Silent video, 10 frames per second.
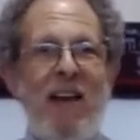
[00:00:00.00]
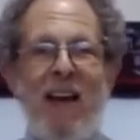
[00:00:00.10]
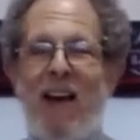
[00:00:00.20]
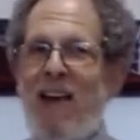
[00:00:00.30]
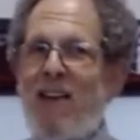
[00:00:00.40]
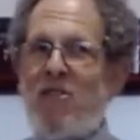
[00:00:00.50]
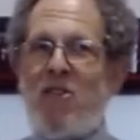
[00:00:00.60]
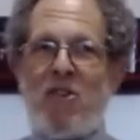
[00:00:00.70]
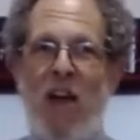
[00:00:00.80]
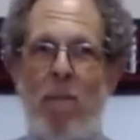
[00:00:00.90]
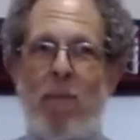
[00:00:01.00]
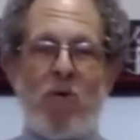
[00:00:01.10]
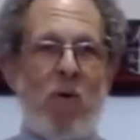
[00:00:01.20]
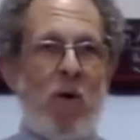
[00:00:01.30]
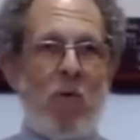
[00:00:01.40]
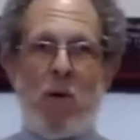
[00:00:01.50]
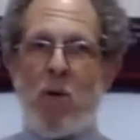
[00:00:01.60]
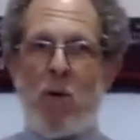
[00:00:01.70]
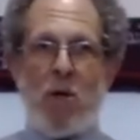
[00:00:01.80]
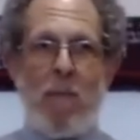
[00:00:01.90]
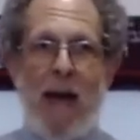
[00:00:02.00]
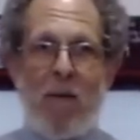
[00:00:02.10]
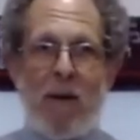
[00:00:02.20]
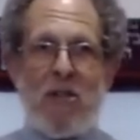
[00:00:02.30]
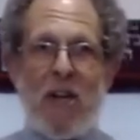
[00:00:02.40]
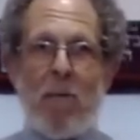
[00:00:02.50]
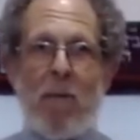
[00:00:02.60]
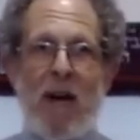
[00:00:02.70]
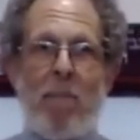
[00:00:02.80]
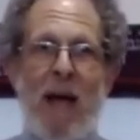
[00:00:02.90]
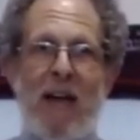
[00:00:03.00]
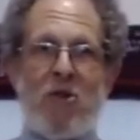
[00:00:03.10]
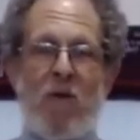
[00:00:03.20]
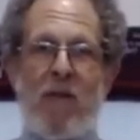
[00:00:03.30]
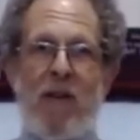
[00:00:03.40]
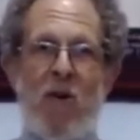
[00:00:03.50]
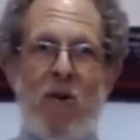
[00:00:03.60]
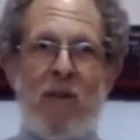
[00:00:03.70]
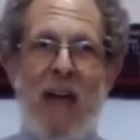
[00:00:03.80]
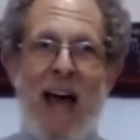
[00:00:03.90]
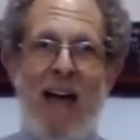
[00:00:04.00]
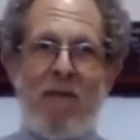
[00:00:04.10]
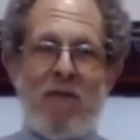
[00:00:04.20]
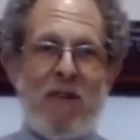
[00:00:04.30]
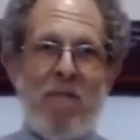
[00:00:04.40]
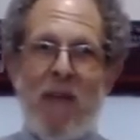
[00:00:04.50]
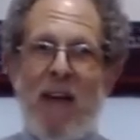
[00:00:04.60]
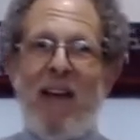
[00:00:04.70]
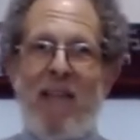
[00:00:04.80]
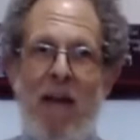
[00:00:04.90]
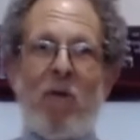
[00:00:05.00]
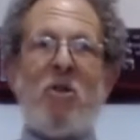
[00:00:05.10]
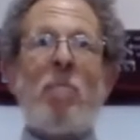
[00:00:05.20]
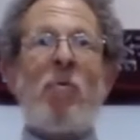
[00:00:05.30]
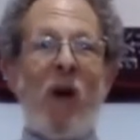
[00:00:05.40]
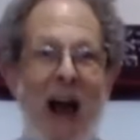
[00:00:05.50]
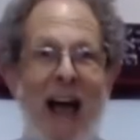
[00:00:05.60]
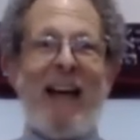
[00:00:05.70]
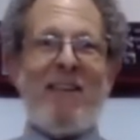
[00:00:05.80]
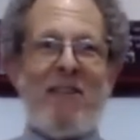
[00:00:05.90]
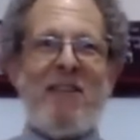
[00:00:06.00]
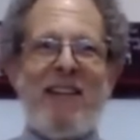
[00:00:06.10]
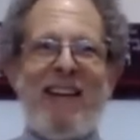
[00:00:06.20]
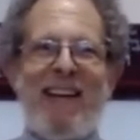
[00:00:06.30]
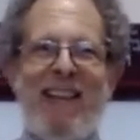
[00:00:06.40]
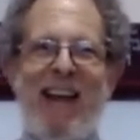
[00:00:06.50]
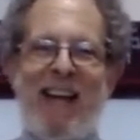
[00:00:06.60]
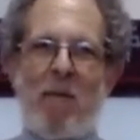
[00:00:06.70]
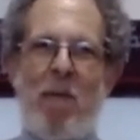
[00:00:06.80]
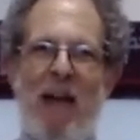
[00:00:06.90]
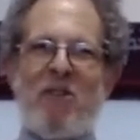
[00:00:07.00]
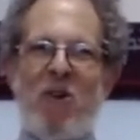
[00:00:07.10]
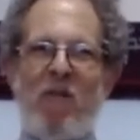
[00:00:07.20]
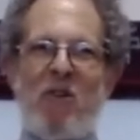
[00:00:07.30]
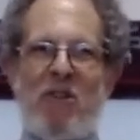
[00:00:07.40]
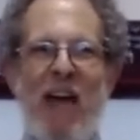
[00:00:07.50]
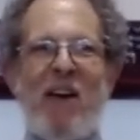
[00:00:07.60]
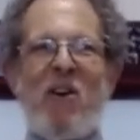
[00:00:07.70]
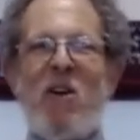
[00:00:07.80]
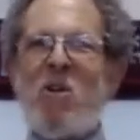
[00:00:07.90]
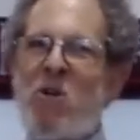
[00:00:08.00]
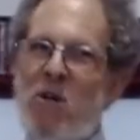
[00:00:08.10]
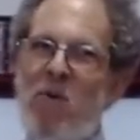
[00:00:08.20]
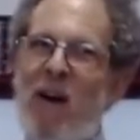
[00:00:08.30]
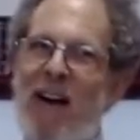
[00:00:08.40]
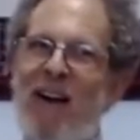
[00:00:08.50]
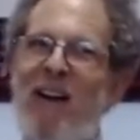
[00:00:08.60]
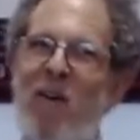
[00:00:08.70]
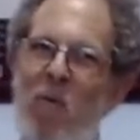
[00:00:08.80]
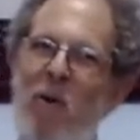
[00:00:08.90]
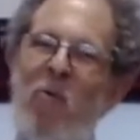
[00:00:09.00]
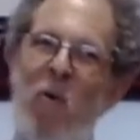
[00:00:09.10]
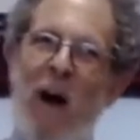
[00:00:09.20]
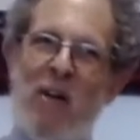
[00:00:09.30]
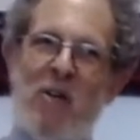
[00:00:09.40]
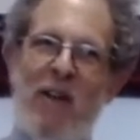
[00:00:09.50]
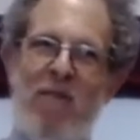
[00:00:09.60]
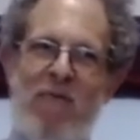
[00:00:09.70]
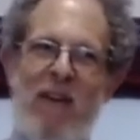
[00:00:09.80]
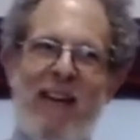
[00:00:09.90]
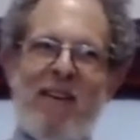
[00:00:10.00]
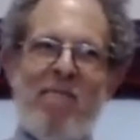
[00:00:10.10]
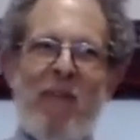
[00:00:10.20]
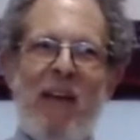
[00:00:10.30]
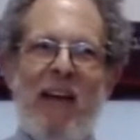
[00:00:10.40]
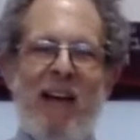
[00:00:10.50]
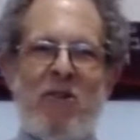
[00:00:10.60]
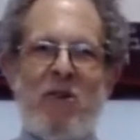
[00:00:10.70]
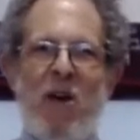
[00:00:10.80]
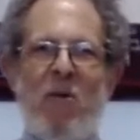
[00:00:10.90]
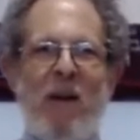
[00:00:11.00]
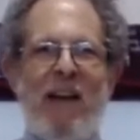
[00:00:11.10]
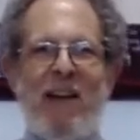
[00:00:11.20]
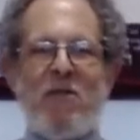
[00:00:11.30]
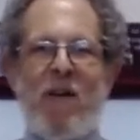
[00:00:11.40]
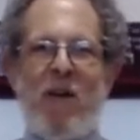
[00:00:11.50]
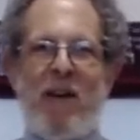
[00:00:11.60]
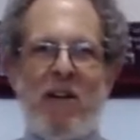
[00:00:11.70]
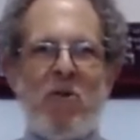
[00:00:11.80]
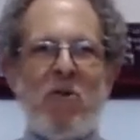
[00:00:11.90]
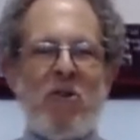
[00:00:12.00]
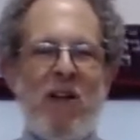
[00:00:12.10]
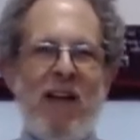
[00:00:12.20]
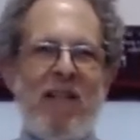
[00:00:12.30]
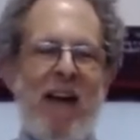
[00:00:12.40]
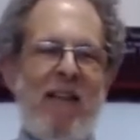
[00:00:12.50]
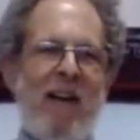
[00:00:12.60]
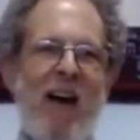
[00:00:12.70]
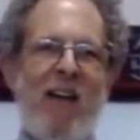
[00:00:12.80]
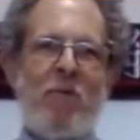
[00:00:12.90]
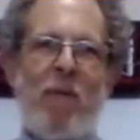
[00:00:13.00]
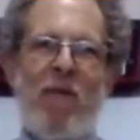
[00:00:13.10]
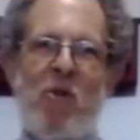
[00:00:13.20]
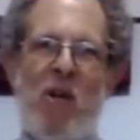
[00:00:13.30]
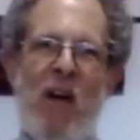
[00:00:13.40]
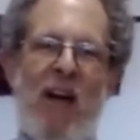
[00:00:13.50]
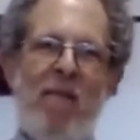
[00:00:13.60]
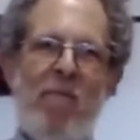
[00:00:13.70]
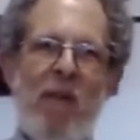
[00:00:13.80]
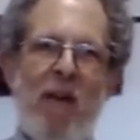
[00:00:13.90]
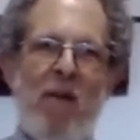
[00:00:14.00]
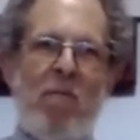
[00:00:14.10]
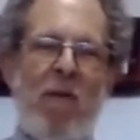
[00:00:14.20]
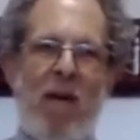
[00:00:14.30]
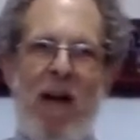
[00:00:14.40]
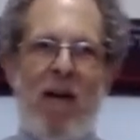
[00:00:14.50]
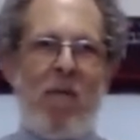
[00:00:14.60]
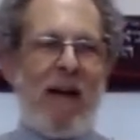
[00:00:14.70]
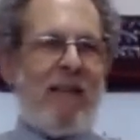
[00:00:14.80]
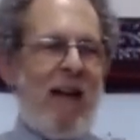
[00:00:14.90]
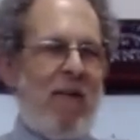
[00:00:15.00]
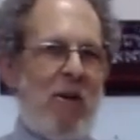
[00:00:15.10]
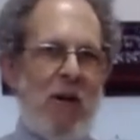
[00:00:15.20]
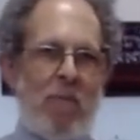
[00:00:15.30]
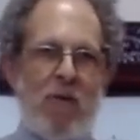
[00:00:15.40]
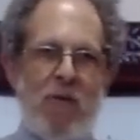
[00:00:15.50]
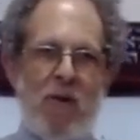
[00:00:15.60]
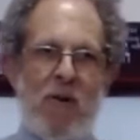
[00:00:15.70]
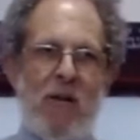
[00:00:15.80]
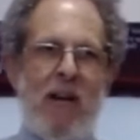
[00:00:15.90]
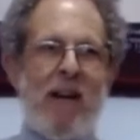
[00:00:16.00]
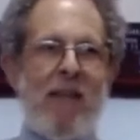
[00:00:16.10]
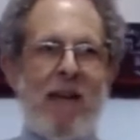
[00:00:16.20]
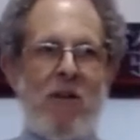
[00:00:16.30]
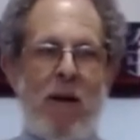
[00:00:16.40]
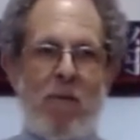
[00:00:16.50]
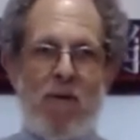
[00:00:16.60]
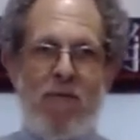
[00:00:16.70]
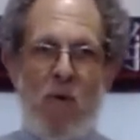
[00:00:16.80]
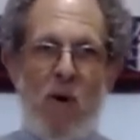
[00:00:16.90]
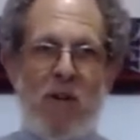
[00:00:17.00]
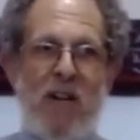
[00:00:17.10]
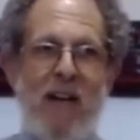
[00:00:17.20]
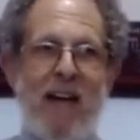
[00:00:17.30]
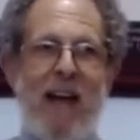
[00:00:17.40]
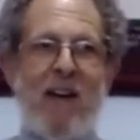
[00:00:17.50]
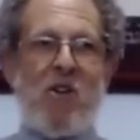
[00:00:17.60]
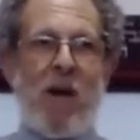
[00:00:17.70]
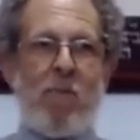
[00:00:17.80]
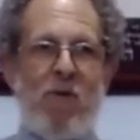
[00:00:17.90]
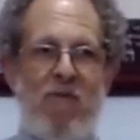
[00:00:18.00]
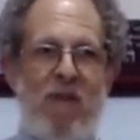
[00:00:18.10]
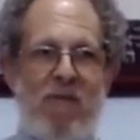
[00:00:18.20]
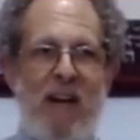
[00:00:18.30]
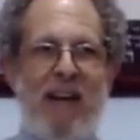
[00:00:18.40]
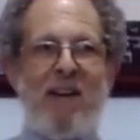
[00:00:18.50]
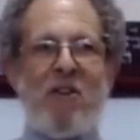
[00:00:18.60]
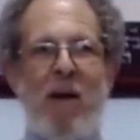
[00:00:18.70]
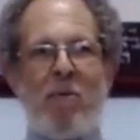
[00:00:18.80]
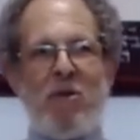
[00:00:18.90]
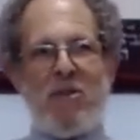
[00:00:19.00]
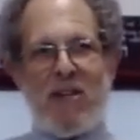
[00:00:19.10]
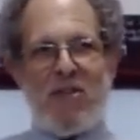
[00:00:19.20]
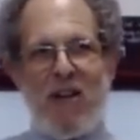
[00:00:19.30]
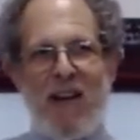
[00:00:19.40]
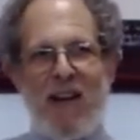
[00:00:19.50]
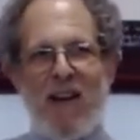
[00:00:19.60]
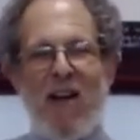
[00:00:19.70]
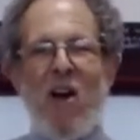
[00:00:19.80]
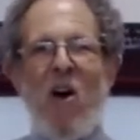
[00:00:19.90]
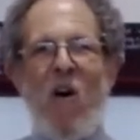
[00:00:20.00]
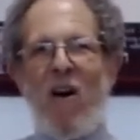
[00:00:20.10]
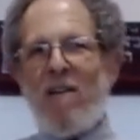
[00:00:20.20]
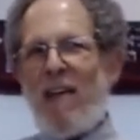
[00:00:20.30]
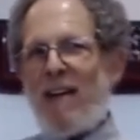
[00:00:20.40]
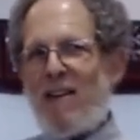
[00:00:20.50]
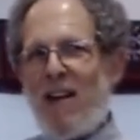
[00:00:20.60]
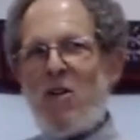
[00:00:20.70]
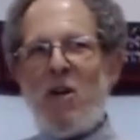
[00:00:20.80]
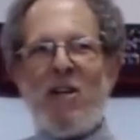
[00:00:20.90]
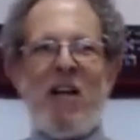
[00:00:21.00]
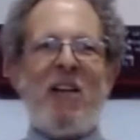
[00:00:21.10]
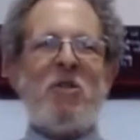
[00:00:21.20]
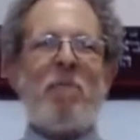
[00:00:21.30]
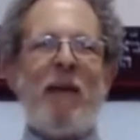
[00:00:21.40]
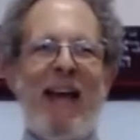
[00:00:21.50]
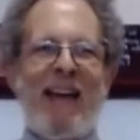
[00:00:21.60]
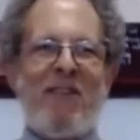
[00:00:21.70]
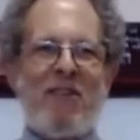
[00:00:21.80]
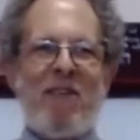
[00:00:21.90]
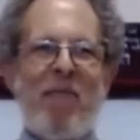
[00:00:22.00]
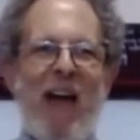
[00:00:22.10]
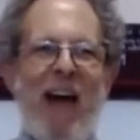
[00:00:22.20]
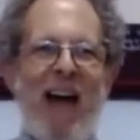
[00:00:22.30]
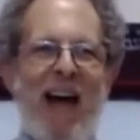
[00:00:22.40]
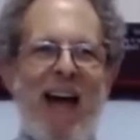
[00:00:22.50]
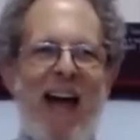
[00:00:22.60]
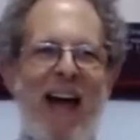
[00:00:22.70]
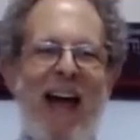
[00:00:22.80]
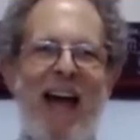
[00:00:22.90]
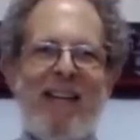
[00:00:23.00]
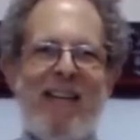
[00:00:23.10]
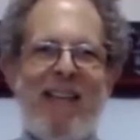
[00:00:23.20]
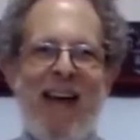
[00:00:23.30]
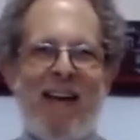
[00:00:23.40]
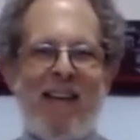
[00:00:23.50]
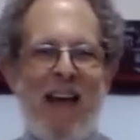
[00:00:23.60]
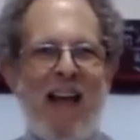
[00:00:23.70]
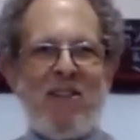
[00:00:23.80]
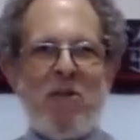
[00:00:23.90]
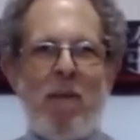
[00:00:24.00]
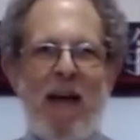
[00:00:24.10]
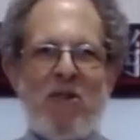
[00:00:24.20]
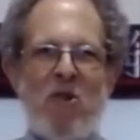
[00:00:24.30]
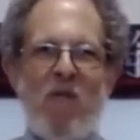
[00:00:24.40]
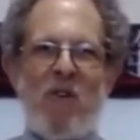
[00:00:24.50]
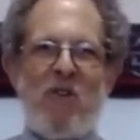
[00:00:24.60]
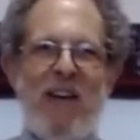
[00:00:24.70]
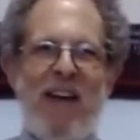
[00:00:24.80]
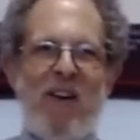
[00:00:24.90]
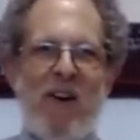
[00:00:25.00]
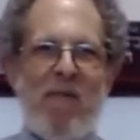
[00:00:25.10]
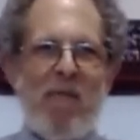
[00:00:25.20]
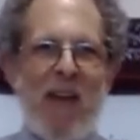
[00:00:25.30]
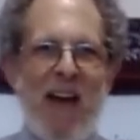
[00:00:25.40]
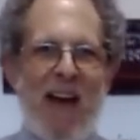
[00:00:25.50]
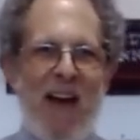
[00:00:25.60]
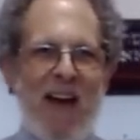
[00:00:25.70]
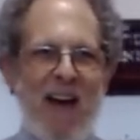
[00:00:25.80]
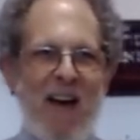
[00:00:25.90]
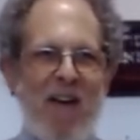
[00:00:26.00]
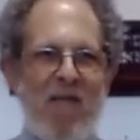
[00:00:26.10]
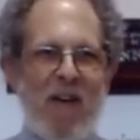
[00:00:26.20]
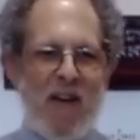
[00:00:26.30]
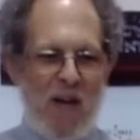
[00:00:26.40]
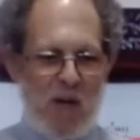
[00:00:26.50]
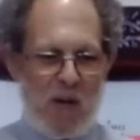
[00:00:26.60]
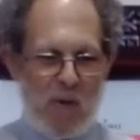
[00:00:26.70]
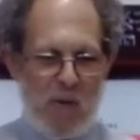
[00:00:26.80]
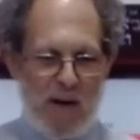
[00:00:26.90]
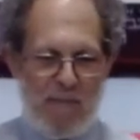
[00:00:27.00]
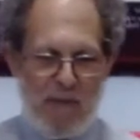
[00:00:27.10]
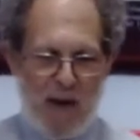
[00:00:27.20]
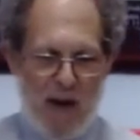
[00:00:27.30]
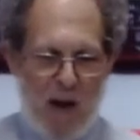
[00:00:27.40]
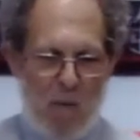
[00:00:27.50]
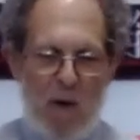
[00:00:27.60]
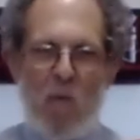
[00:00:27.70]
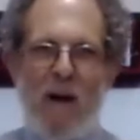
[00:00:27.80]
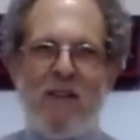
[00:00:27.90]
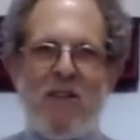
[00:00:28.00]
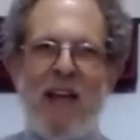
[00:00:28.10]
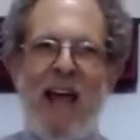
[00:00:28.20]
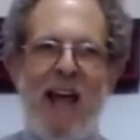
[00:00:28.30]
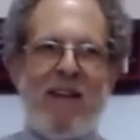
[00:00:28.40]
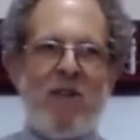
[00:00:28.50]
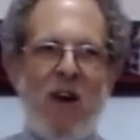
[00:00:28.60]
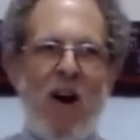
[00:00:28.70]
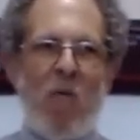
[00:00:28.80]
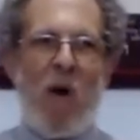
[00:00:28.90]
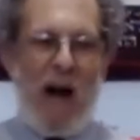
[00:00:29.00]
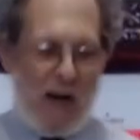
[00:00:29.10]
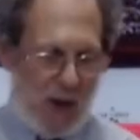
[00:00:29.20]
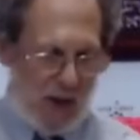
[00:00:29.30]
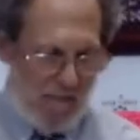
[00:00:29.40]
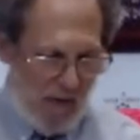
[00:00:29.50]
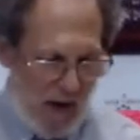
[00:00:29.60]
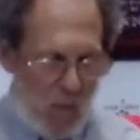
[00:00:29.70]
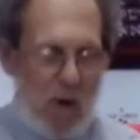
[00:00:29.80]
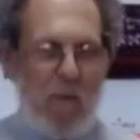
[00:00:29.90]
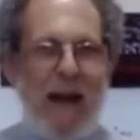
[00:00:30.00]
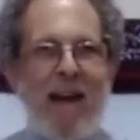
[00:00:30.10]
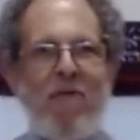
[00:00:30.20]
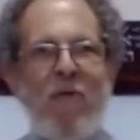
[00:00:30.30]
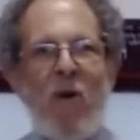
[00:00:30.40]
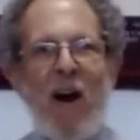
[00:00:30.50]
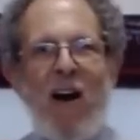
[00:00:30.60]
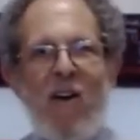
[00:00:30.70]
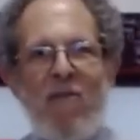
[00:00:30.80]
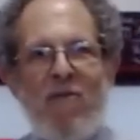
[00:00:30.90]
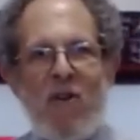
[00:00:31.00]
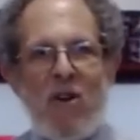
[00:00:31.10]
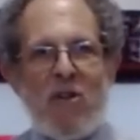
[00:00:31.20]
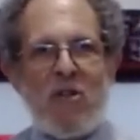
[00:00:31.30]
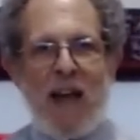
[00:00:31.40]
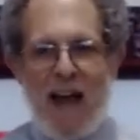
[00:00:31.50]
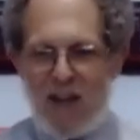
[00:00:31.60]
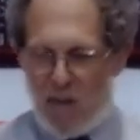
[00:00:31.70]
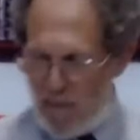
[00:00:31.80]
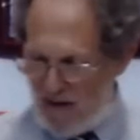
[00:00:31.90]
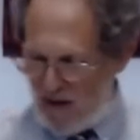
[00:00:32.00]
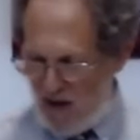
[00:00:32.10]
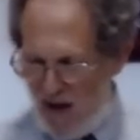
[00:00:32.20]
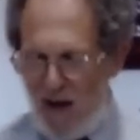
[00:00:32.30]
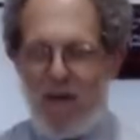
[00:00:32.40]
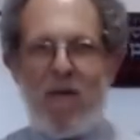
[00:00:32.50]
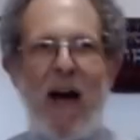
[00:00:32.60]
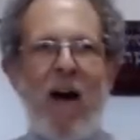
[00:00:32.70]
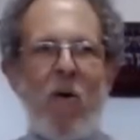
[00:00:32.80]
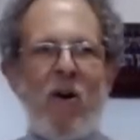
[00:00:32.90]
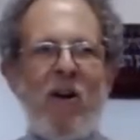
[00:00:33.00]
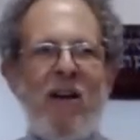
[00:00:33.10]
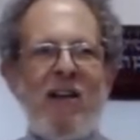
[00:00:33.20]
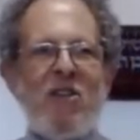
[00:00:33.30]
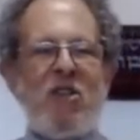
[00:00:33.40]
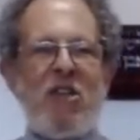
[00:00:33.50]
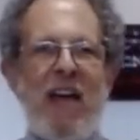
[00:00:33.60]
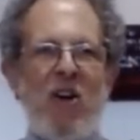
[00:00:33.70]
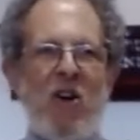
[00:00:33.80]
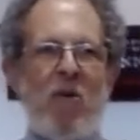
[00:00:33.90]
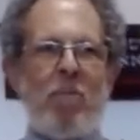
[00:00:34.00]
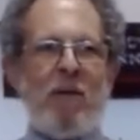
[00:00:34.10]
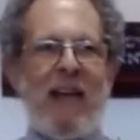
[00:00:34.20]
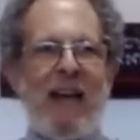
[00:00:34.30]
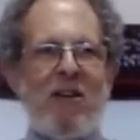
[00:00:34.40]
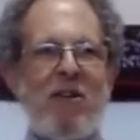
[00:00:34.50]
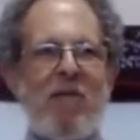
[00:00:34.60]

uh, his disciples were, were Jewish men who had celebrated Passover their whole lives, they were surprised that at the Passover Seder, Yeshua would wash their feet. And so it is very interesting that in the Gospel of John, Uh, right there in chapter thirteen and then chapter fourteen and chapter fifteen and chapter sixteen, all of that teaching takes place uh, at that last Passover Seder uh, of Yeshua. Well, once the hands are washed, we're ready for our first element of our Seder plate.